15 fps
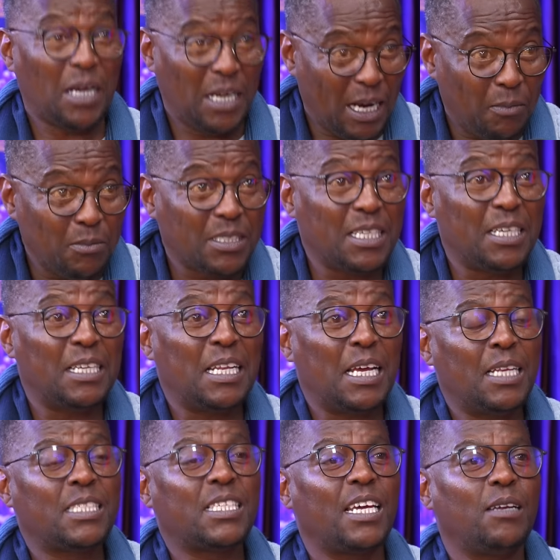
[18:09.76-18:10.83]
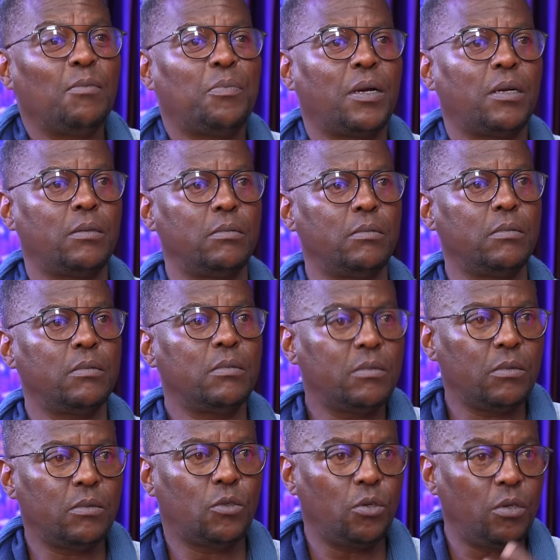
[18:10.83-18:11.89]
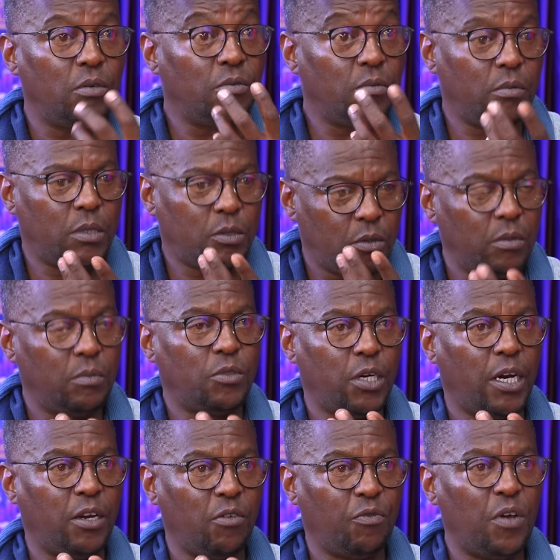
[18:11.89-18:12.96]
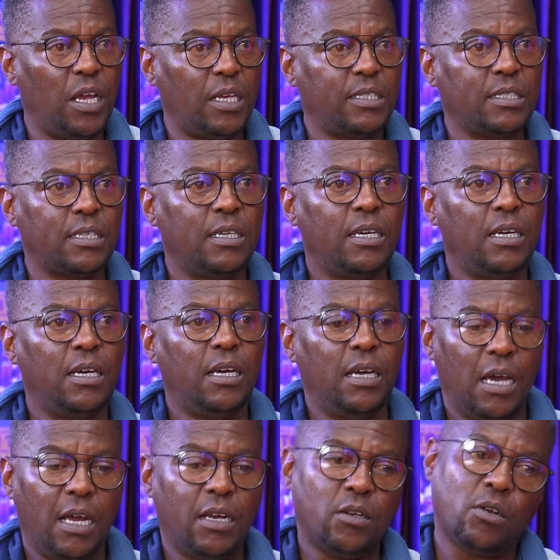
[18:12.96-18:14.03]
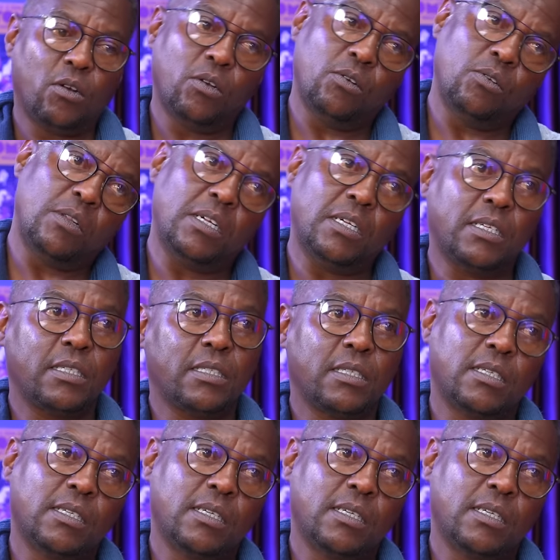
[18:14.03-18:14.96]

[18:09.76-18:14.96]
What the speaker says: But now I'm sitting there and saying, but dude, train your face and don't do this.